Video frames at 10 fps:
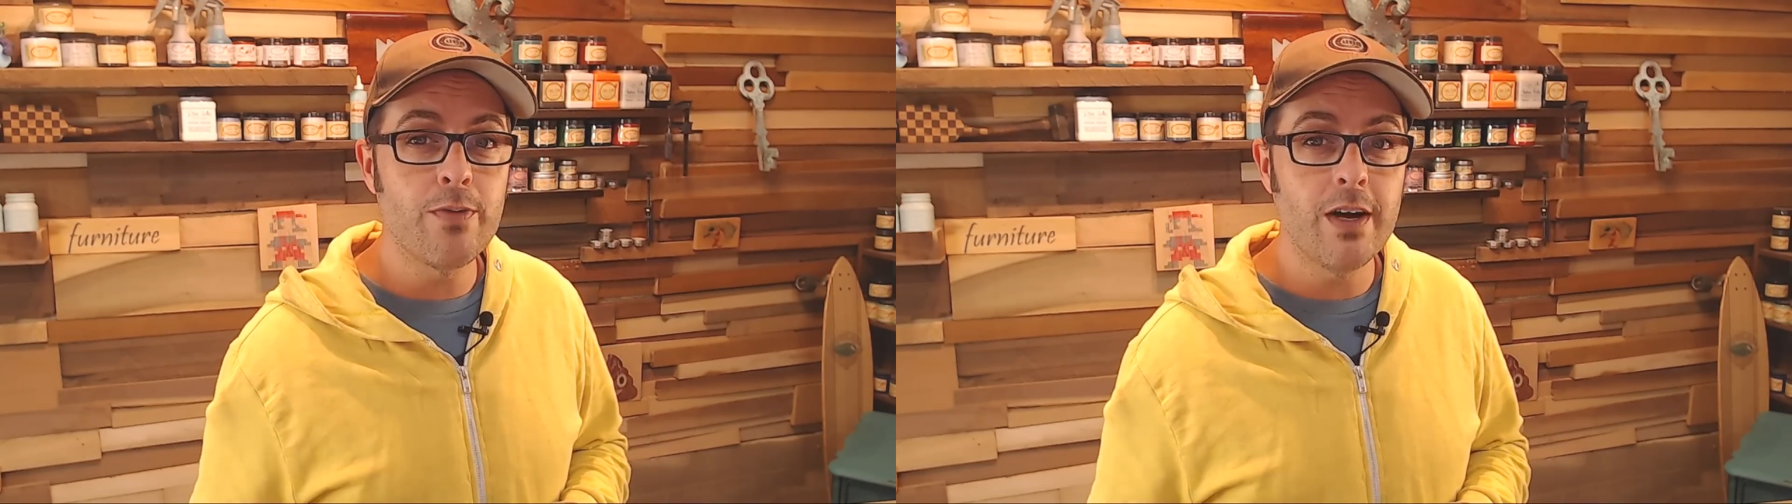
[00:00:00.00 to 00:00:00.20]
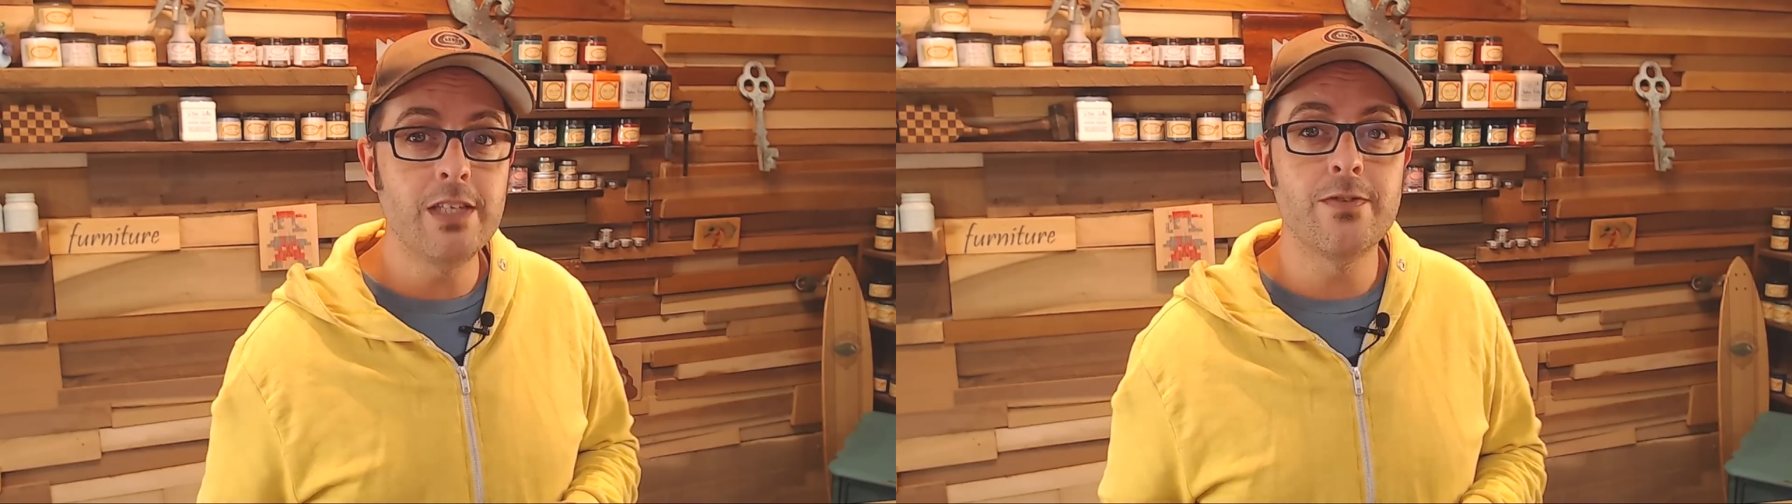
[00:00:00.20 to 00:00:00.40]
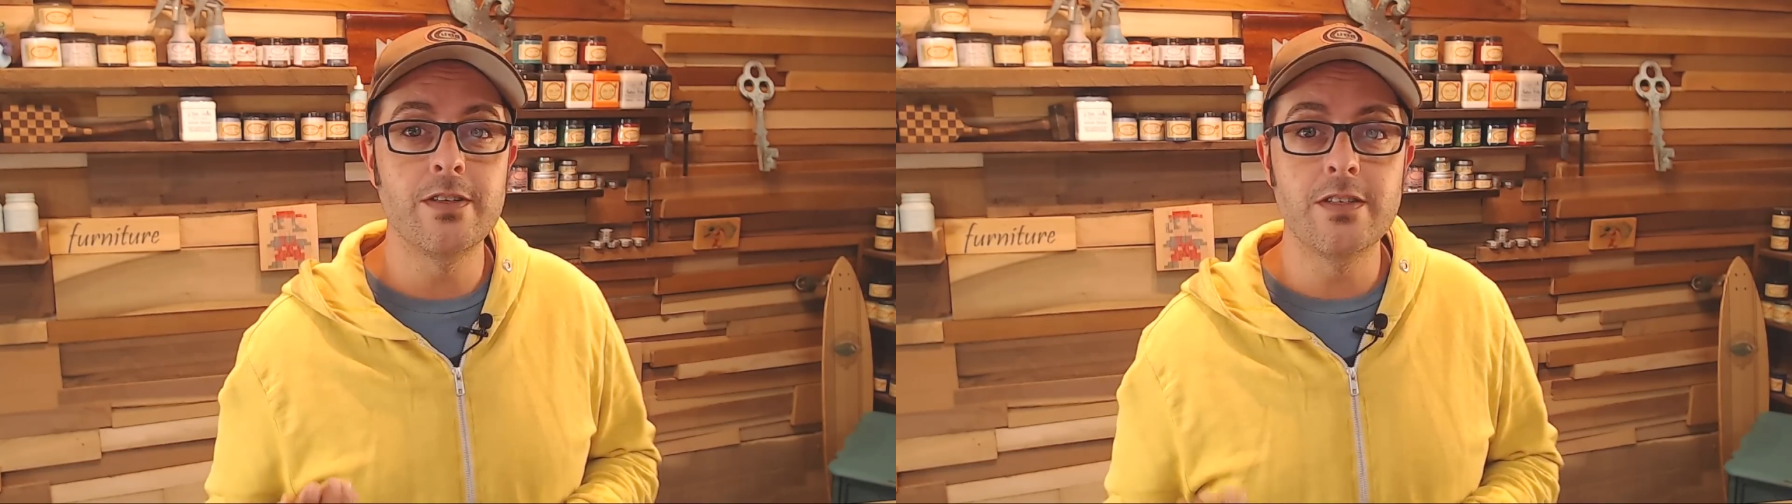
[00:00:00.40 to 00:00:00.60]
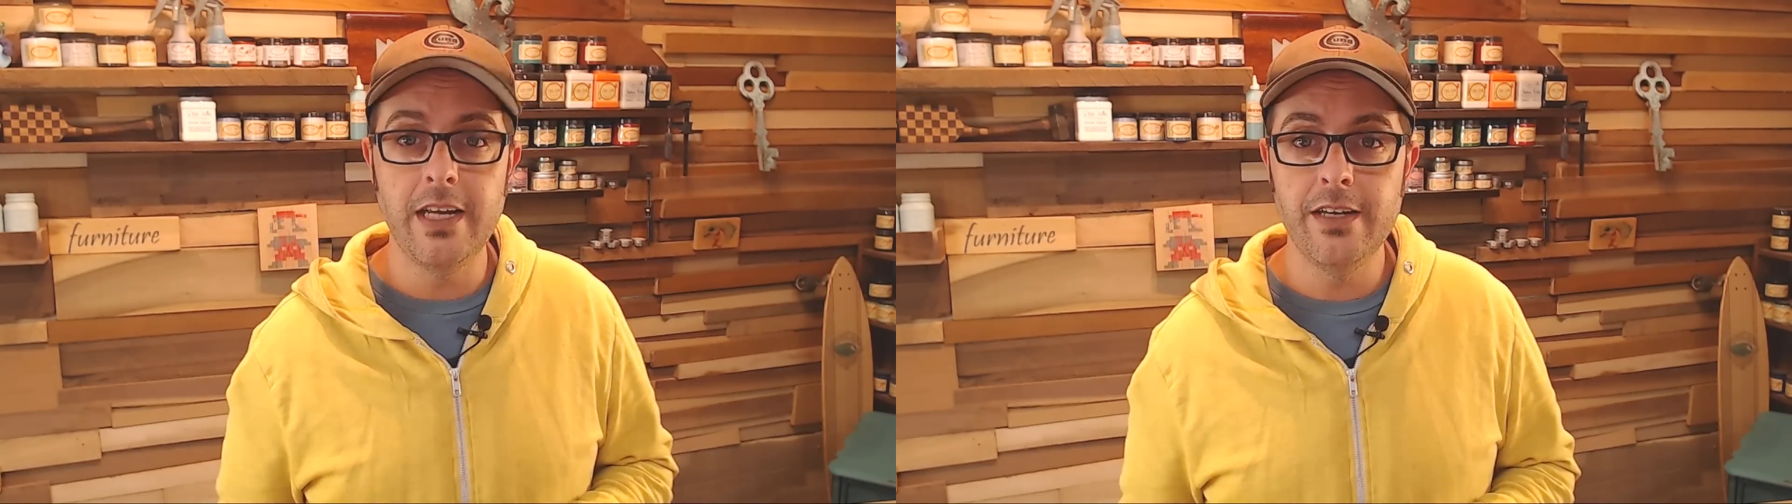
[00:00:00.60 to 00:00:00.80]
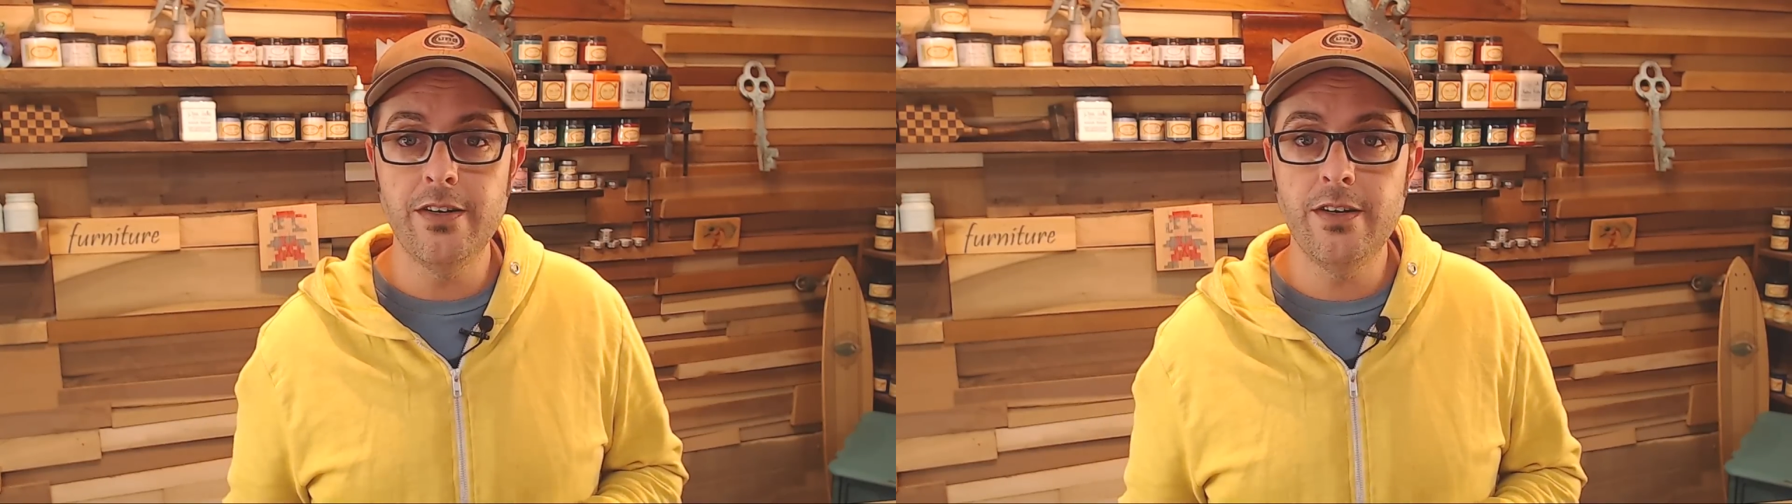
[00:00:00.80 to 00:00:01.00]
price for a
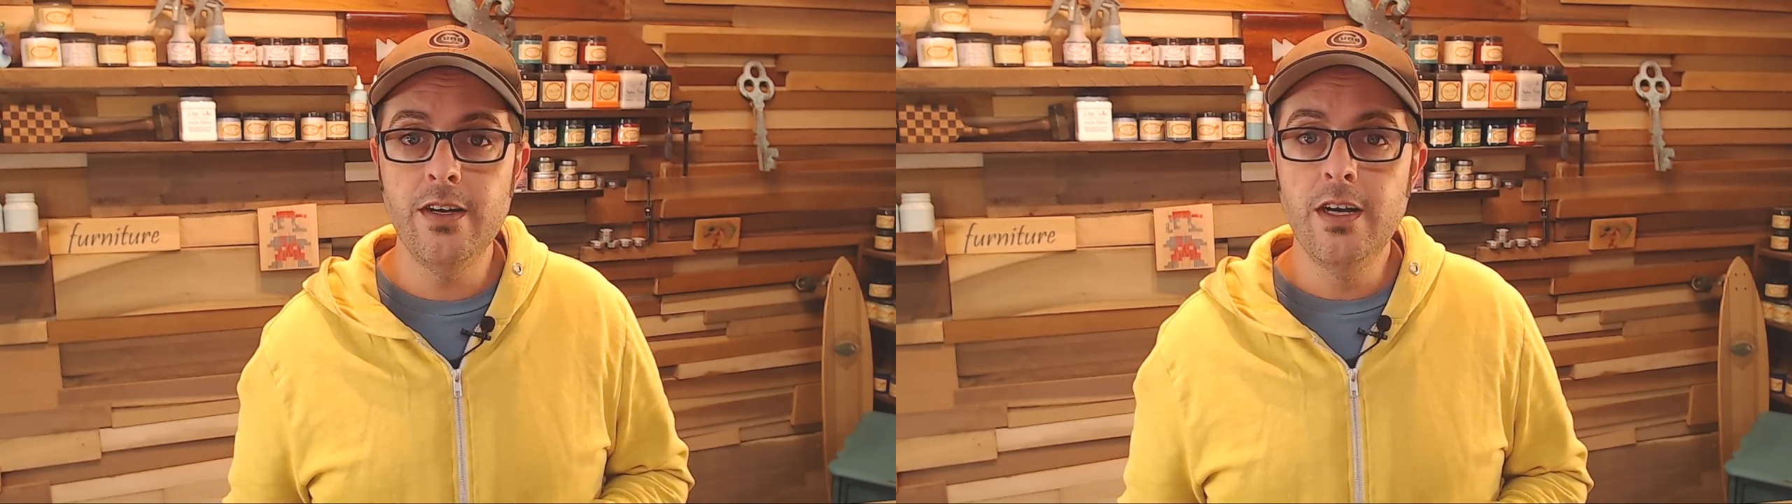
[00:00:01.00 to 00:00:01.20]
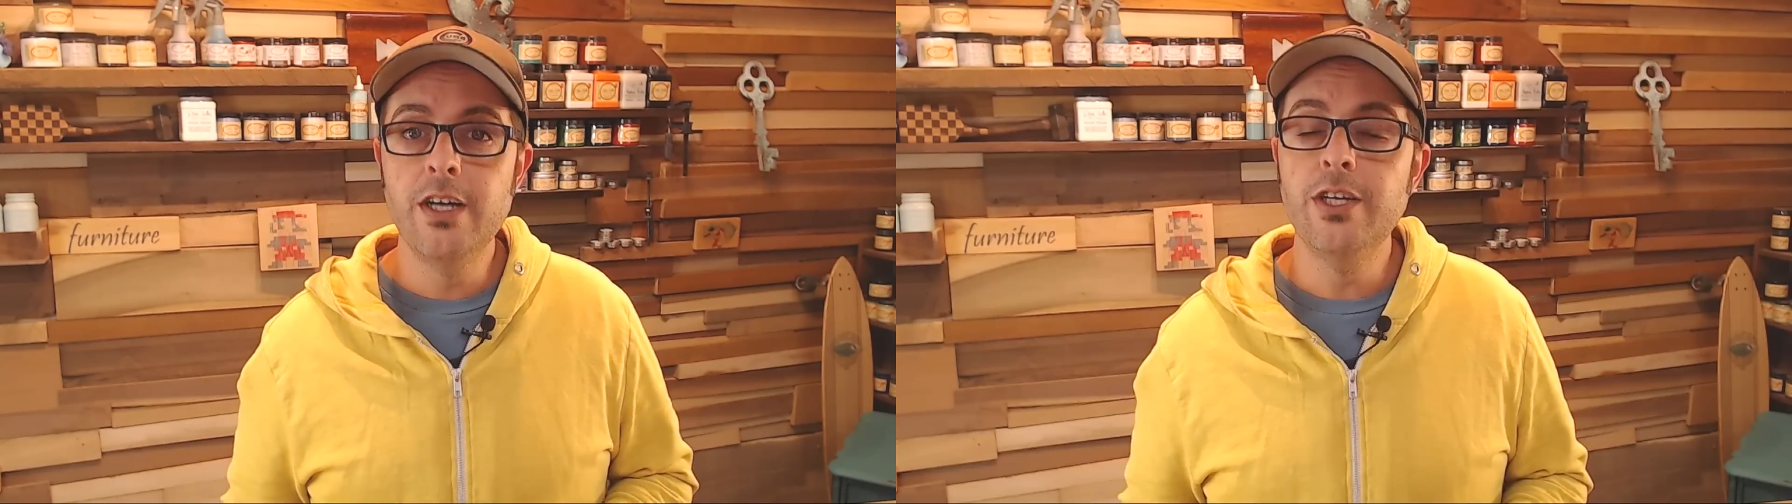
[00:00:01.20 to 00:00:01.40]
sander,